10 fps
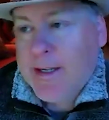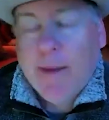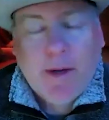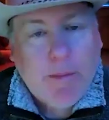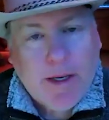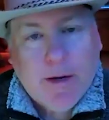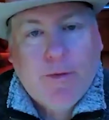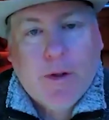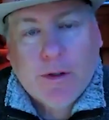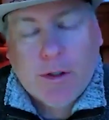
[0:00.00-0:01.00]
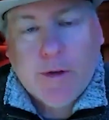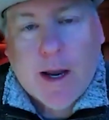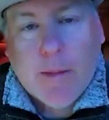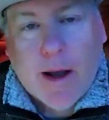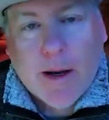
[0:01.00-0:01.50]
time can be different. There's no
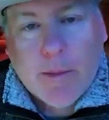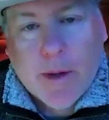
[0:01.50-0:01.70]
doubt about it.